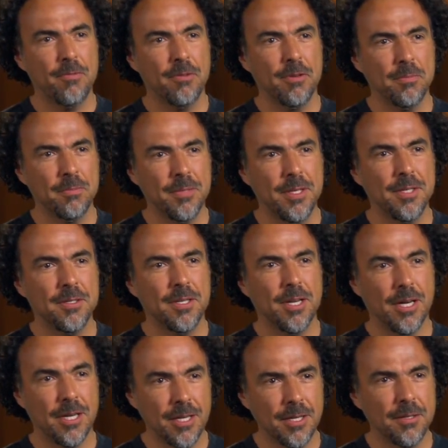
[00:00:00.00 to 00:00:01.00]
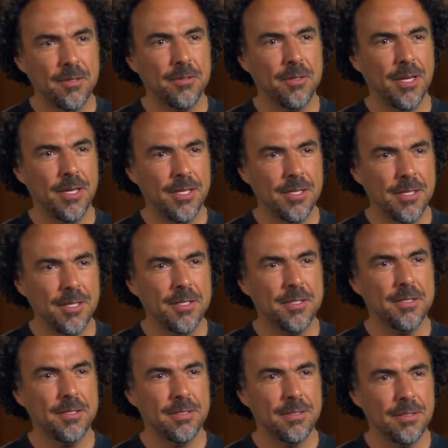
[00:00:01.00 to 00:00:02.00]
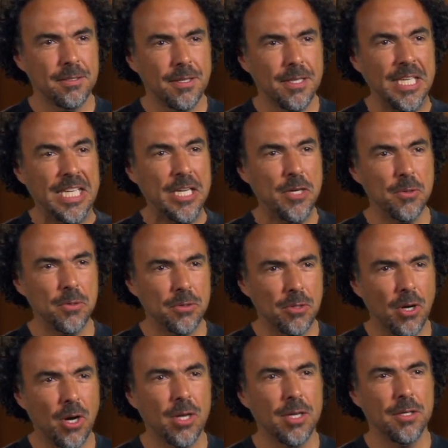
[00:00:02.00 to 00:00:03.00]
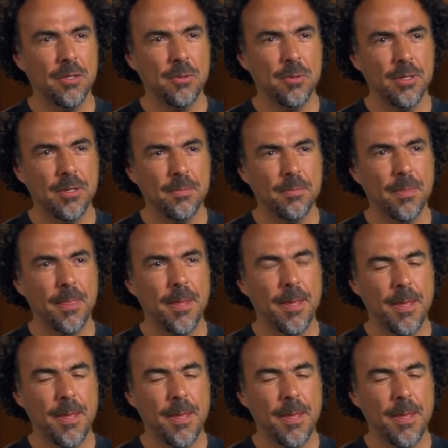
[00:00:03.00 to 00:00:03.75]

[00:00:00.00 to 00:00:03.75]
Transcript: from this character that is his ego talking to him.